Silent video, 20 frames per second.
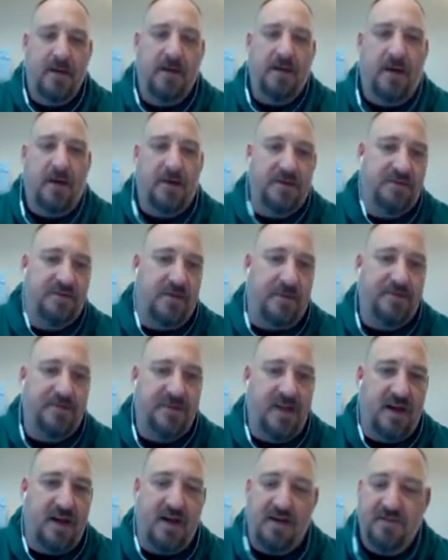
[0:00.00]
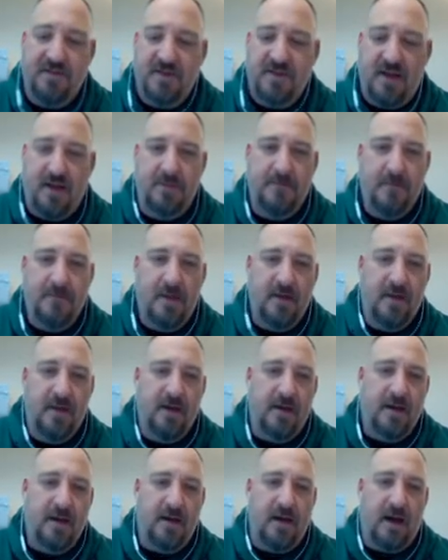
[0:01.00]
The House of Representatives, then,
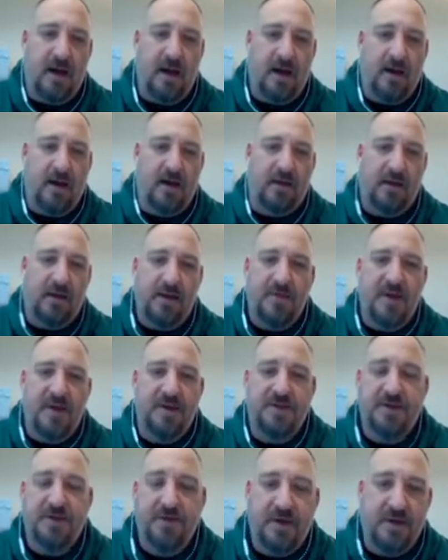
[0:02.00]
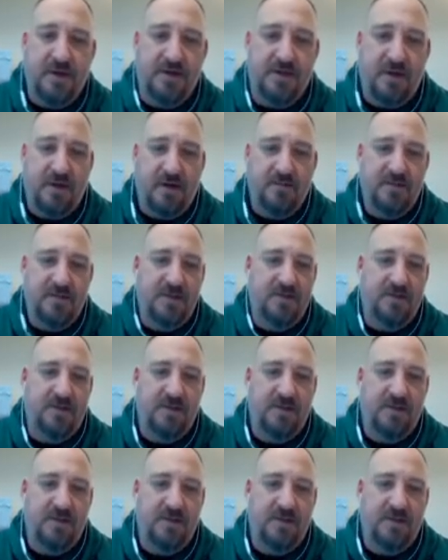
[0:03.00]
unlimited 2-year terms,